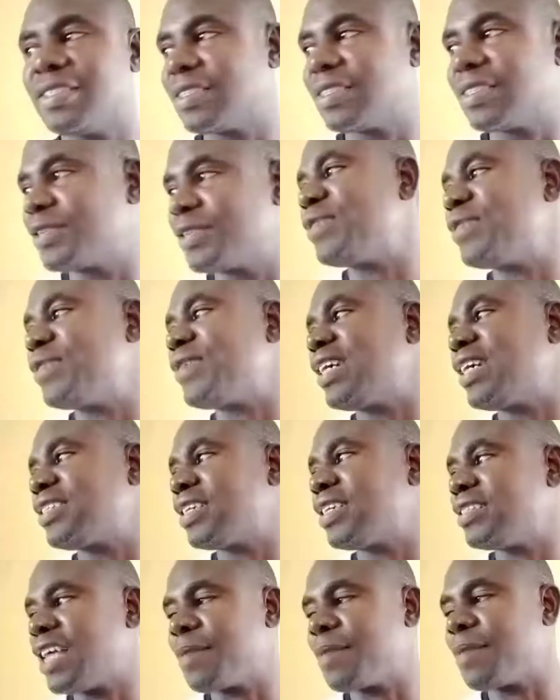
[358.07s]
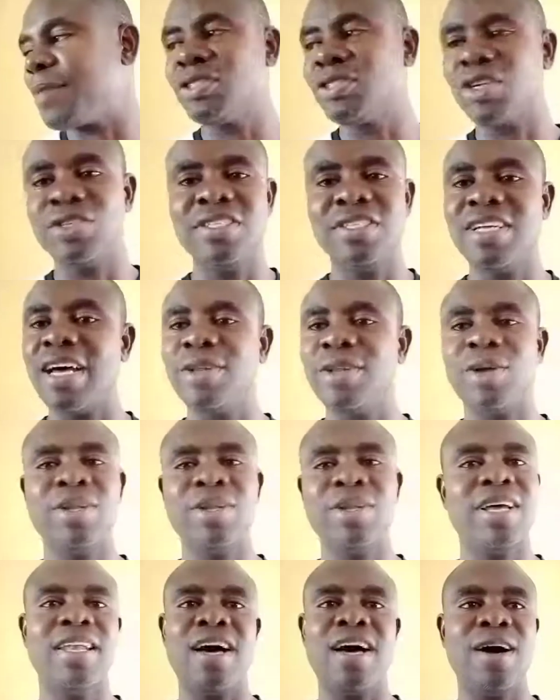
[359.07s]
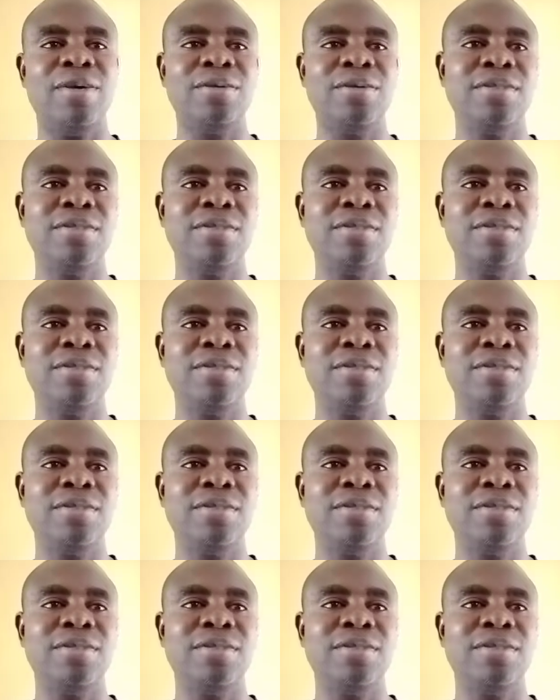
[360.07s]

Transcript: great writers like Ben Jonson are not allowed,